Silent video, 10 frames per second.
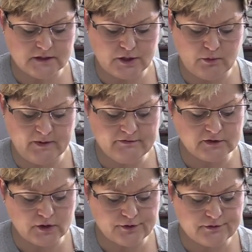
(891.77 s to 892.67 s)
We've
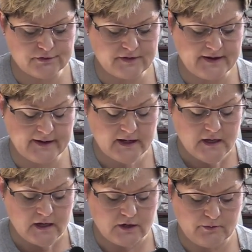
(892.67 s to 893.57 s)
learned that
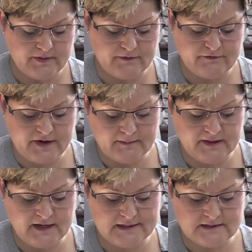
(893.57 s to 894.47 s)
when the
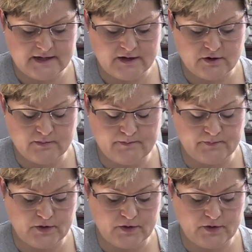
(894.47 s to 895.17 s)
family is there,